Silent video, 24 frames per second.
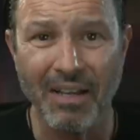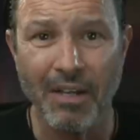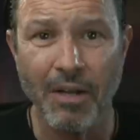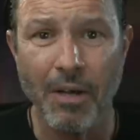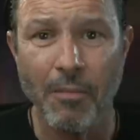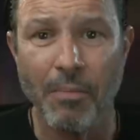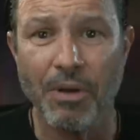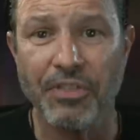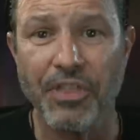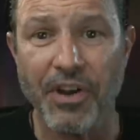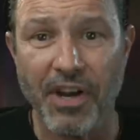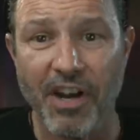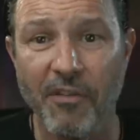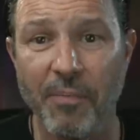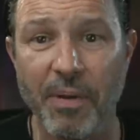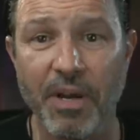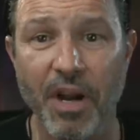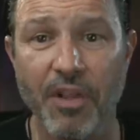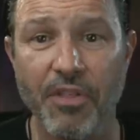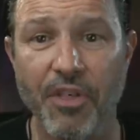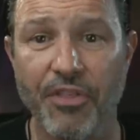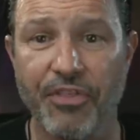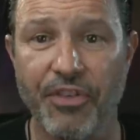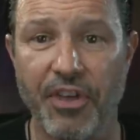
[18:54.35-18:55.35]
But there have been
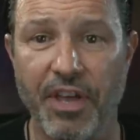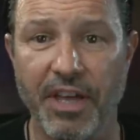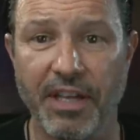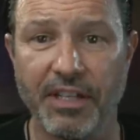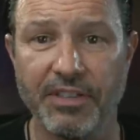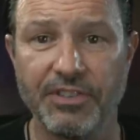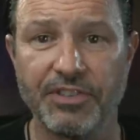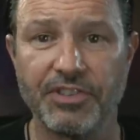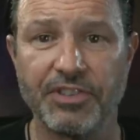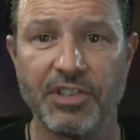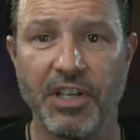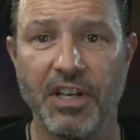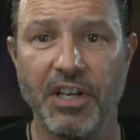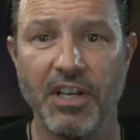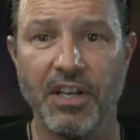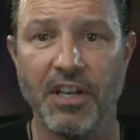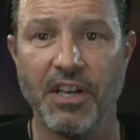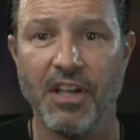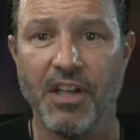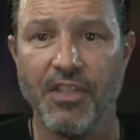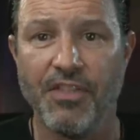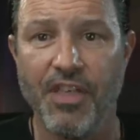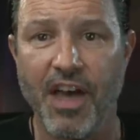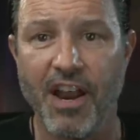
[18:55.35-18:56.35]
other things
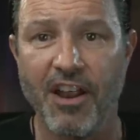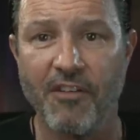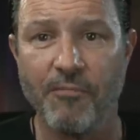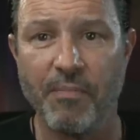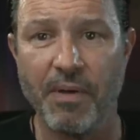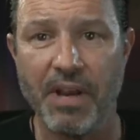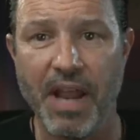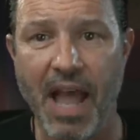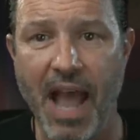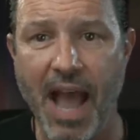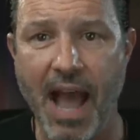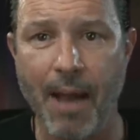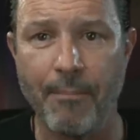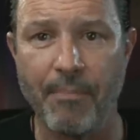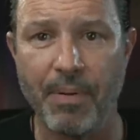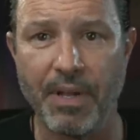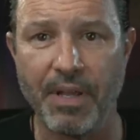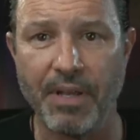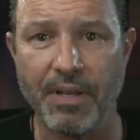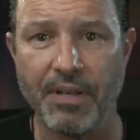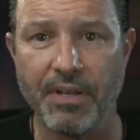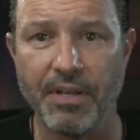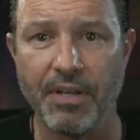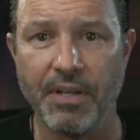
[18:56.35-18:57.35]
that have been
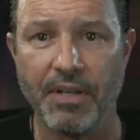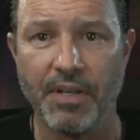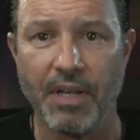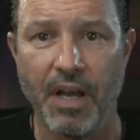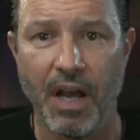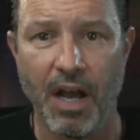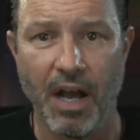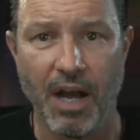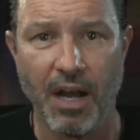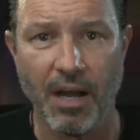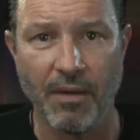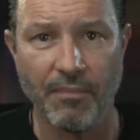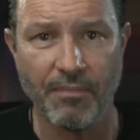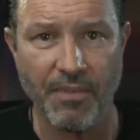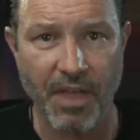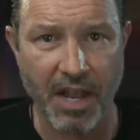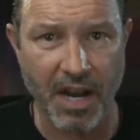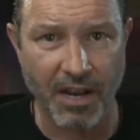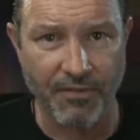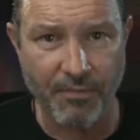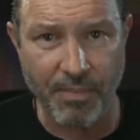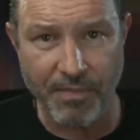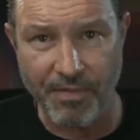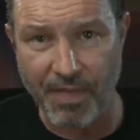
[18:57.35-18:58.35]
happened um, that
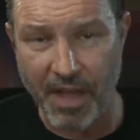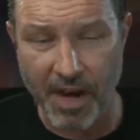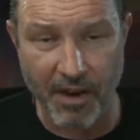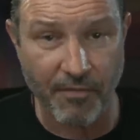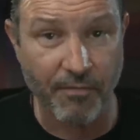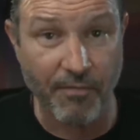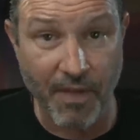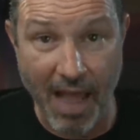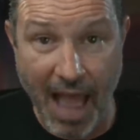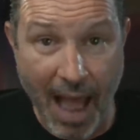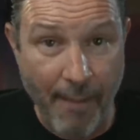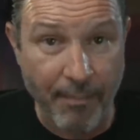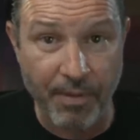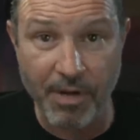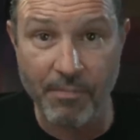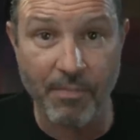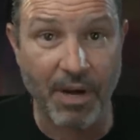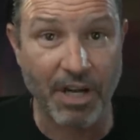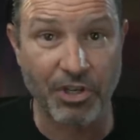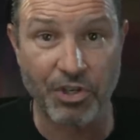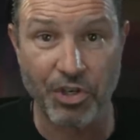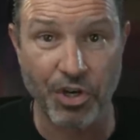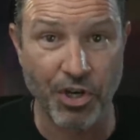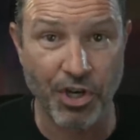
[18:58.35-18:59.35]
have that have happened in
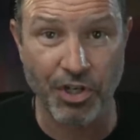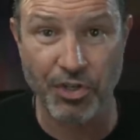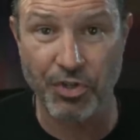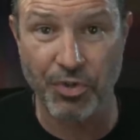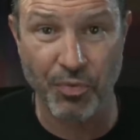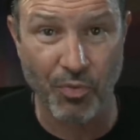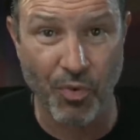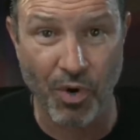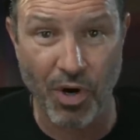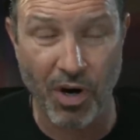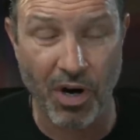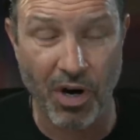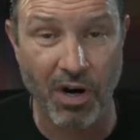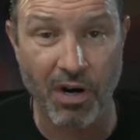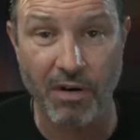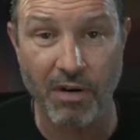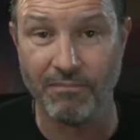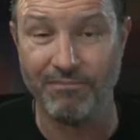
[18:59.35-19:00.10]
my church where